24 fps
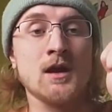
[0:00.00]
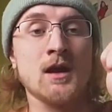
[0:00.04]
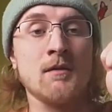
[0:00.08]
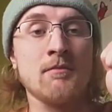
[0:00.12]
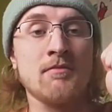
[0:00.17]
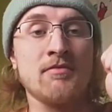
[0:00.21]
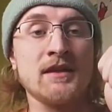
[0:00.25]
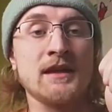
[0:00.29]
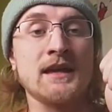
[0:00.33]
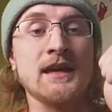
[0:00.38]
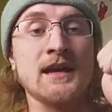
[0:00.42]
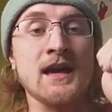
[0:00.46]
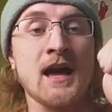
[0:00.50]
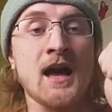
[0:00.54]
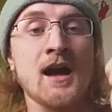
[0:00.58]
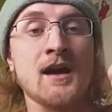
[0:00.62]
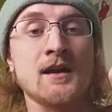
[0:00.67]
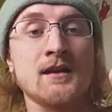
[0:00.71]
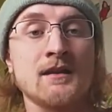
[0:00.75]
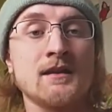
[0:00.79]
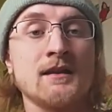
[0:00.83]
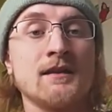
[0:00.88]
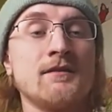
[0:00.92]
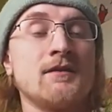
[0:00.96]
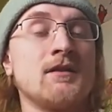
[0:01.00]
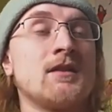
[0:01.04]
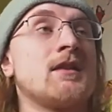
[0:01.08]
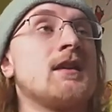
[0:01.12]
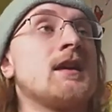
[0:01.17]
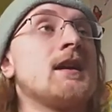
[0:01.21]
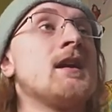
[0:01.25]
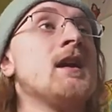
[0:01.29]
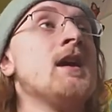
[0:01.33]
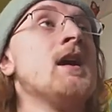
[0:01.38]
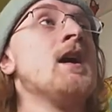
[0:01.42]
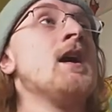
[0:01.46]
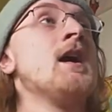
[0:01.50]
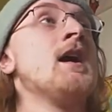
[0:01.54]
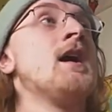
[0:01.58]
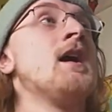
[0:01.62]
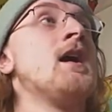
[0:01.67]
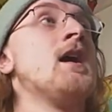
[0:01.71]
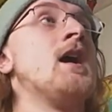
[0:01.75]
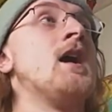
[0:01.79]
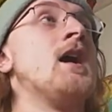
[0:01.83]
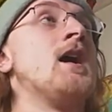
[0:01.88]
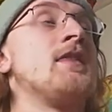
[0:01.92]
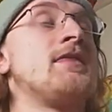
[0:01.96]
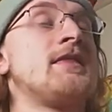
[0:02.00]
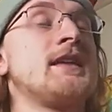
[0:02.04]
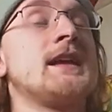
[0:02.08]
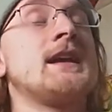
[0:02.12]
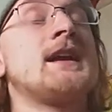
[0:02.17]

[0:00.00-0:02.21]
thinking cognitively and think